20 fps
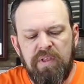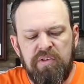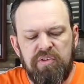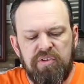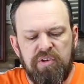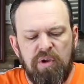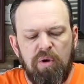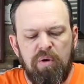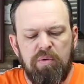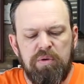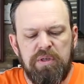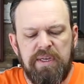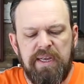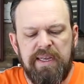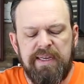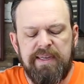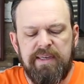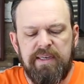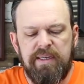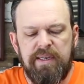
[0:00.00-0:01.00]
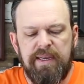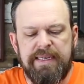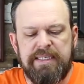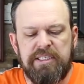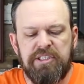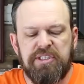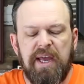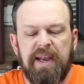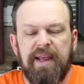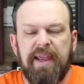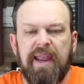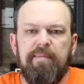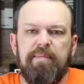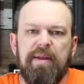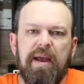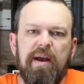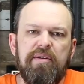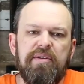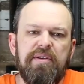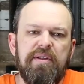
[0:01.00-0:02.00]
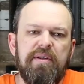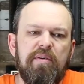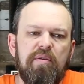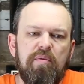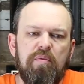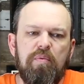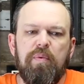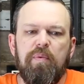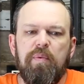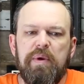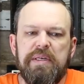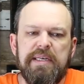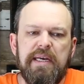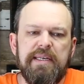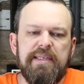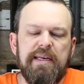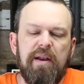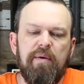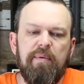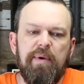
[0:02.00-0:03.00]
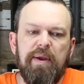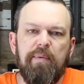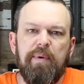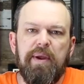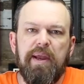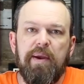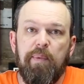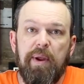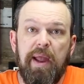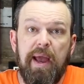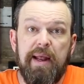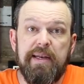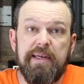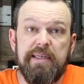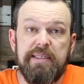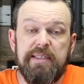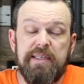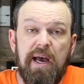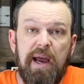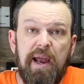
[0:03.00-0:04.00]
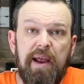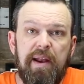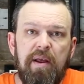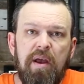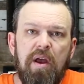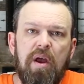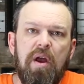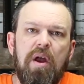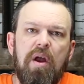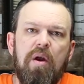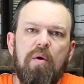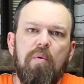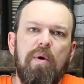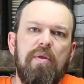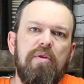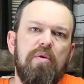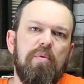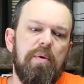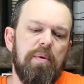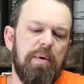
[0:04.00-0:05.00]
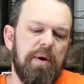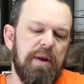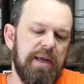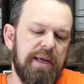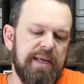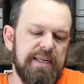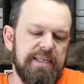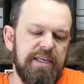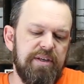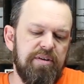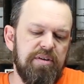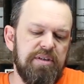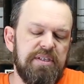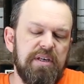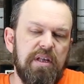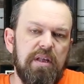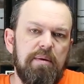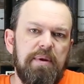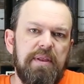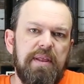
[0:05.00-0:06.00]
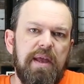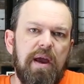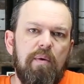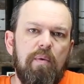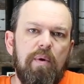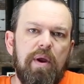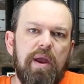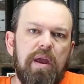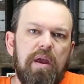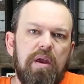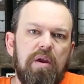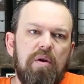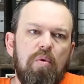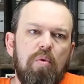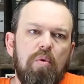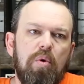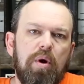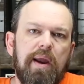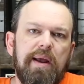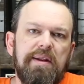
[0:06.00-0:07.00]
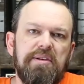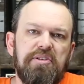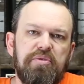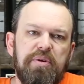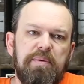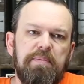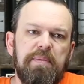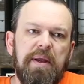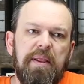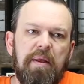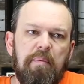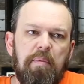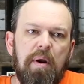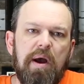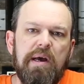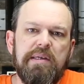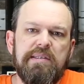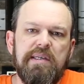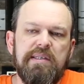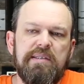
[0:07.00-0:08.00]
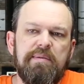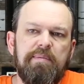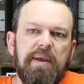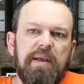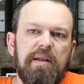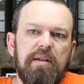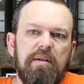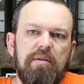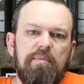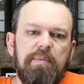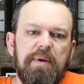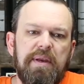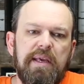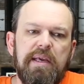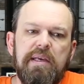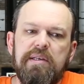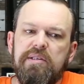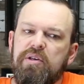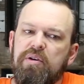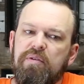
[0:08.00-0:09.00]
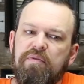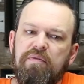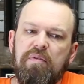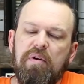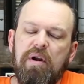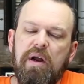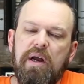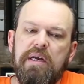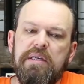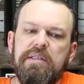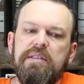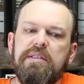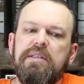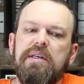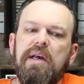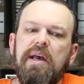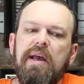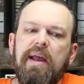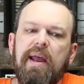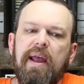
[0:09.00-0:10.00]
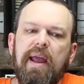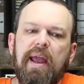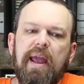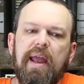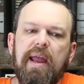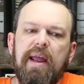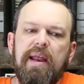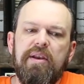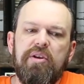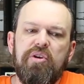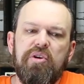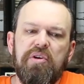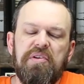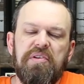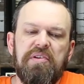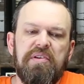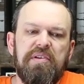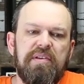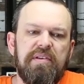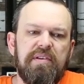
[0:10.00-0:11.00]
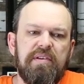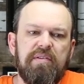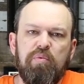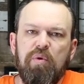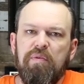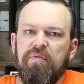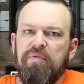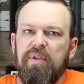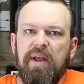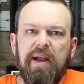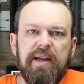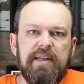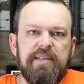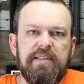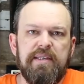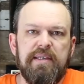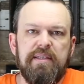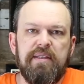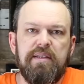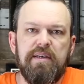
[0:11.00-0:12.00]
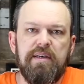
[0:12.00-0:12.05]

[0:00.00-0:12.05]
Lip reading: So it just kind of came down to, we sat down and we had to decide whether we were going to continue to sell them in that way or kind of streamline the process and make it a little bit easier for us and just reflect